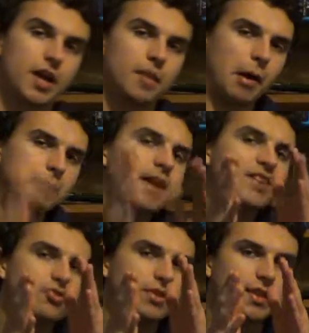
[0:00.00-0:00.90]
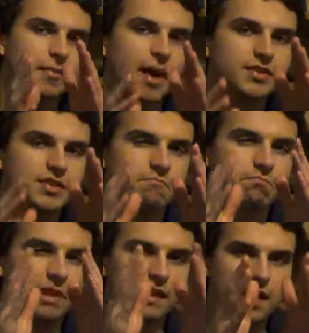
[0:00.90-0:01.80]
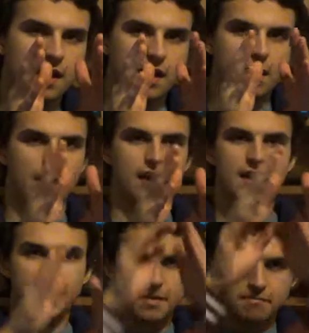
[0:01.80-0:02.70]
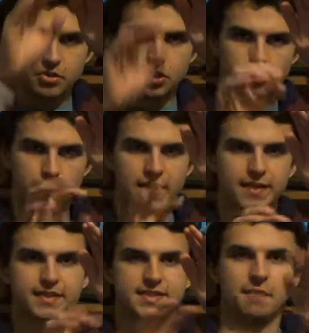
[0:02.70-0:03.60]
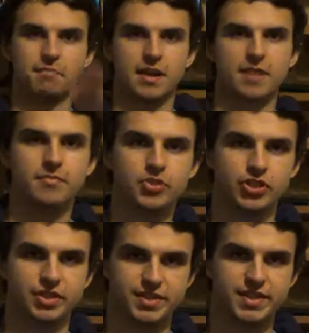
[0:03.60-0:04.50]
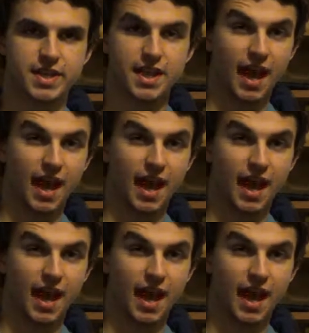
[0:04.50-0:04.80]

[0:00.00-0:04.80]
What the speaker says: by measuring the amount of blur in between the separate images.